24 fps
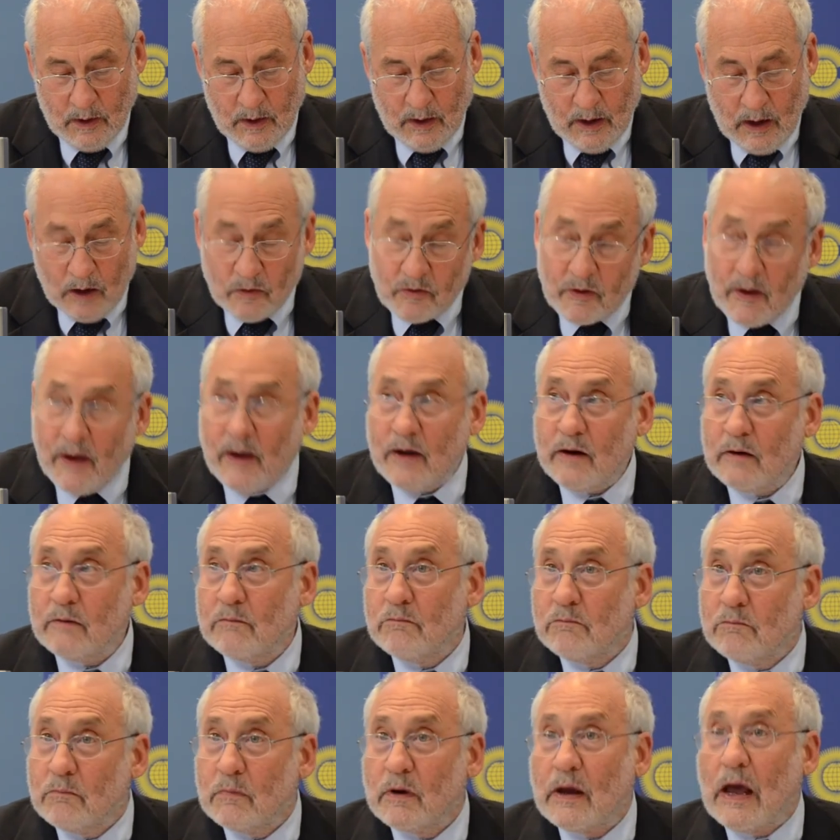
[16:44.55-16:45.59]
And then
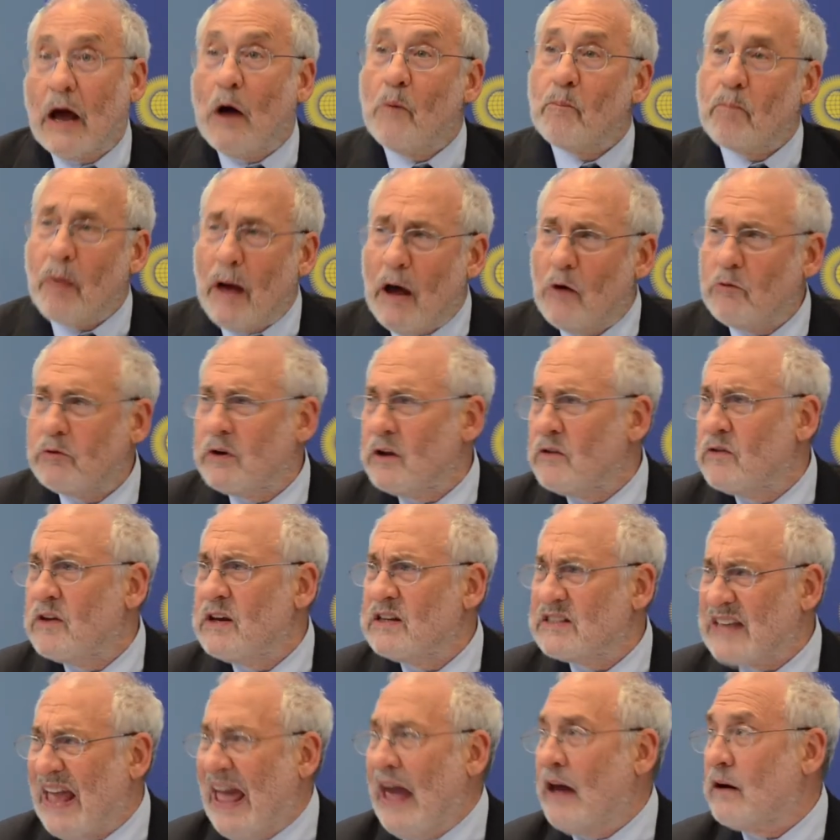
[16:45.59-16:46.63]
compounding
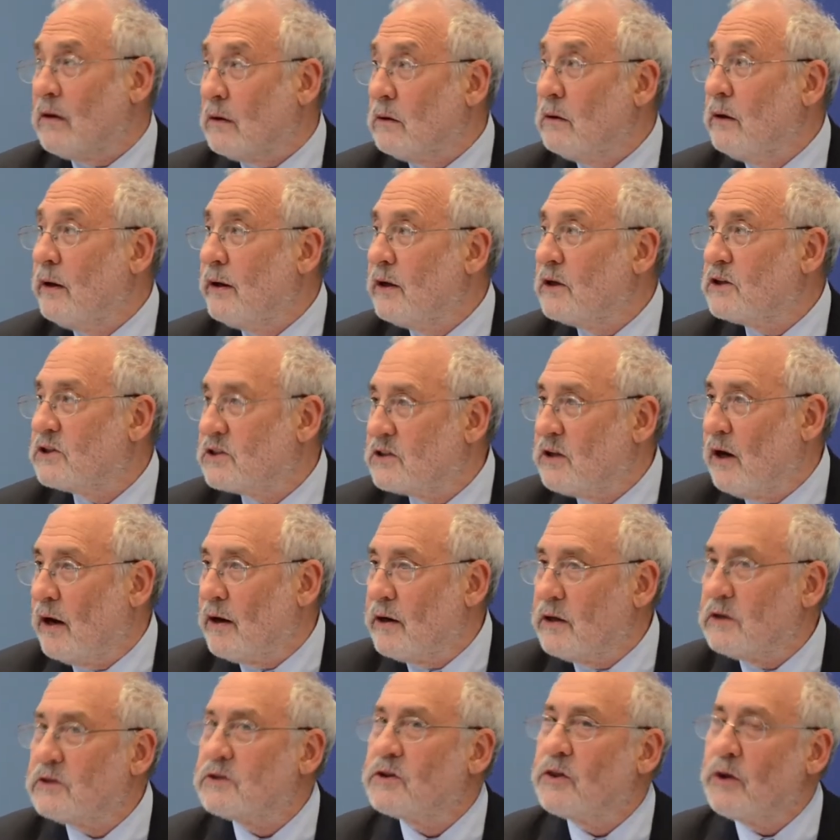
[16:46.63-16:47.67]
these analytic
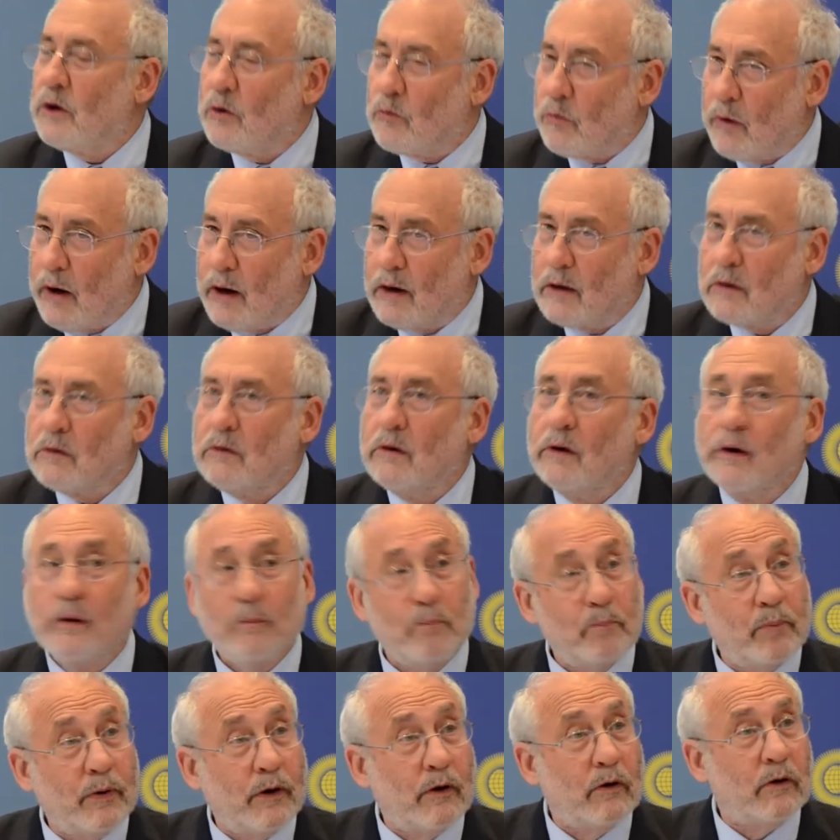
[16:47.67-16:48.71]
studies, theoretical and
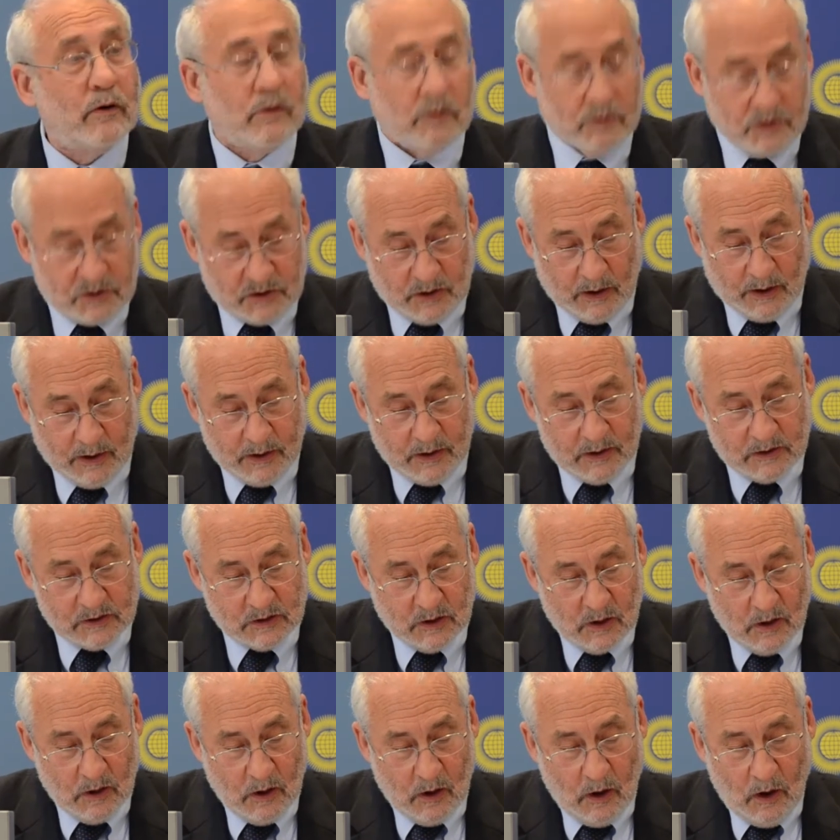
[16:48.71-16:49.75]
empirical studies,
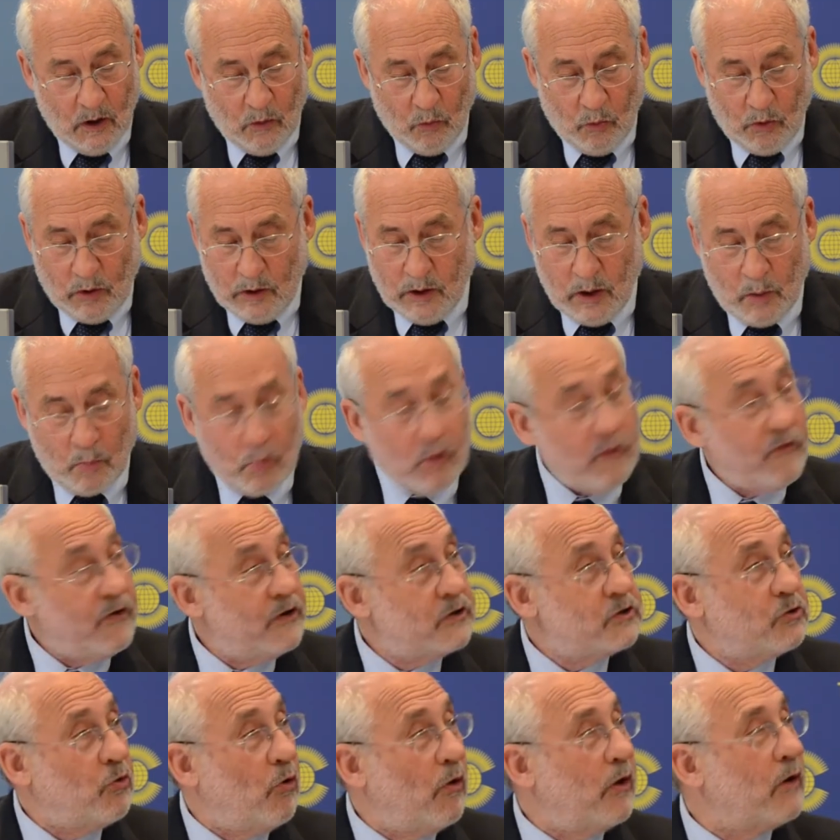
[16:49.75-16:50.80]
were a number of
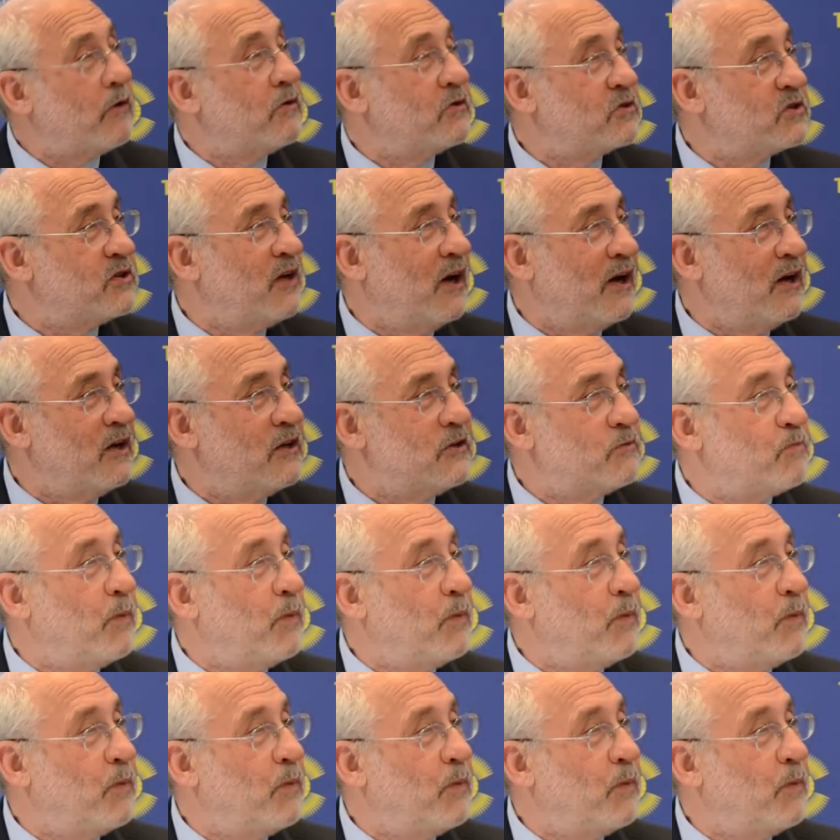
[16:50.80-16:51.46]
historical studies.